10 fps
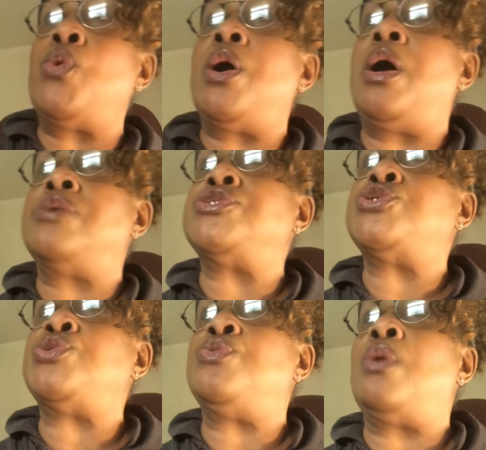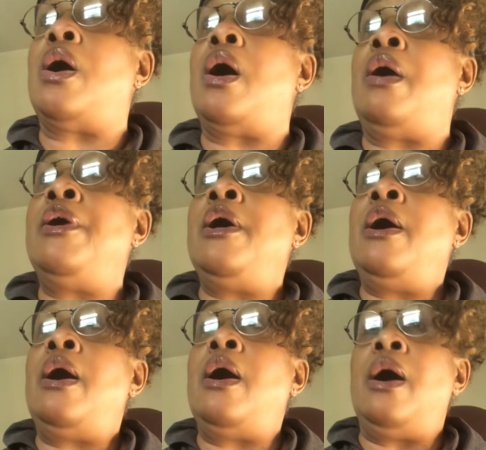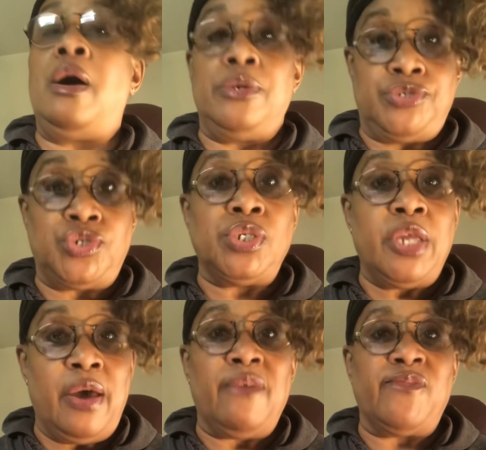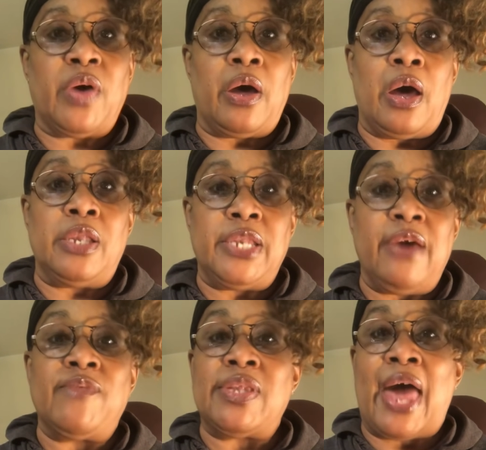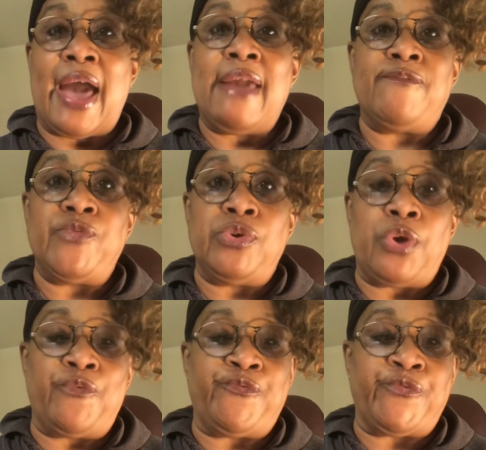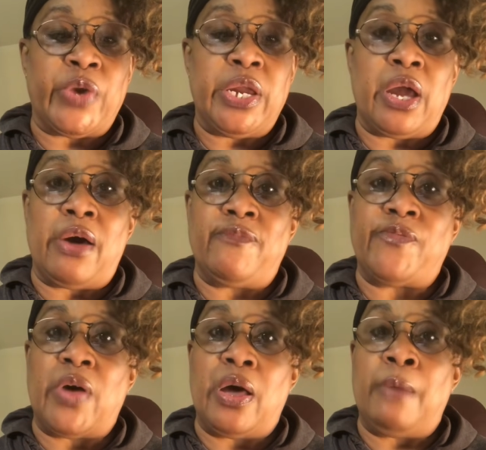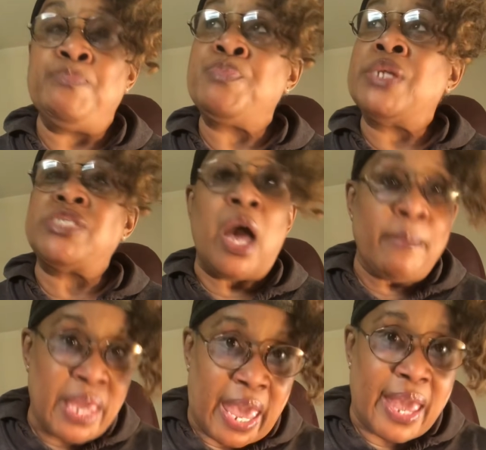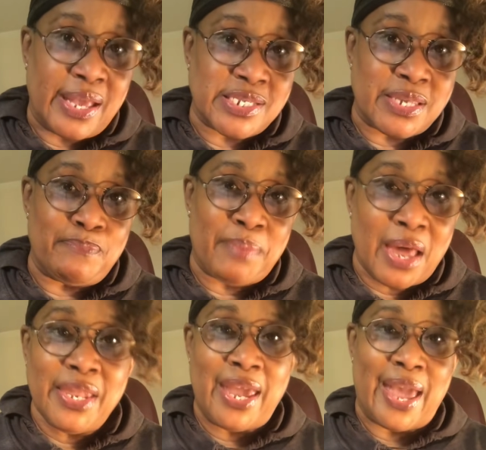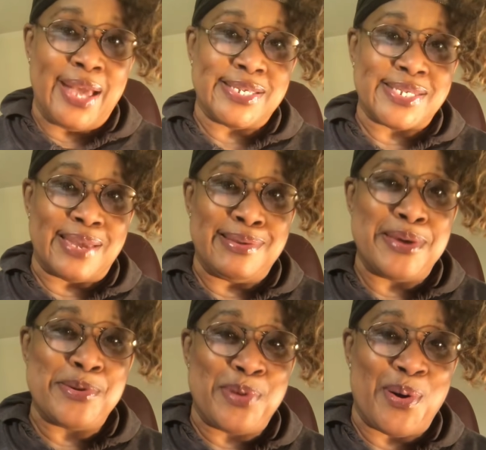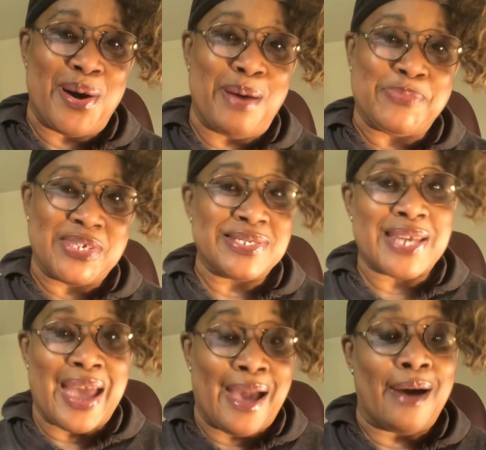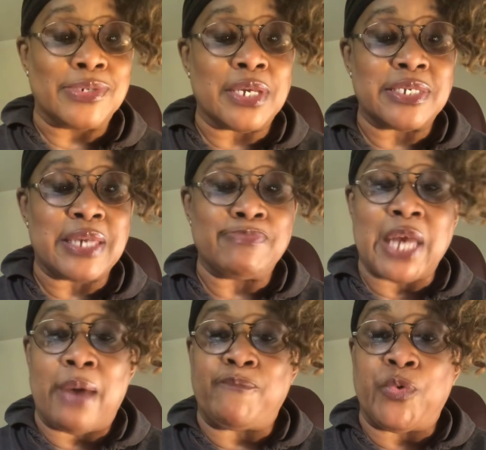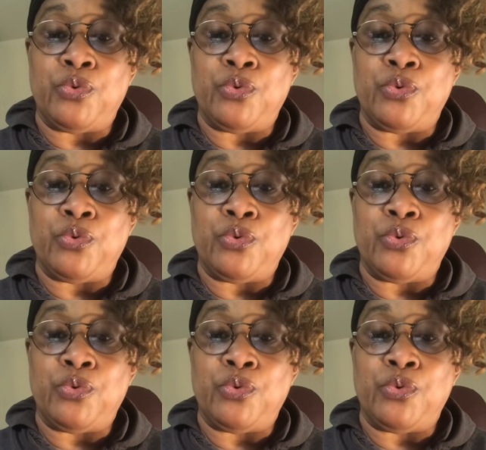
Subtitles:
run to live a life, free of tummy aches and belly aches and ups and downs. Because sometimes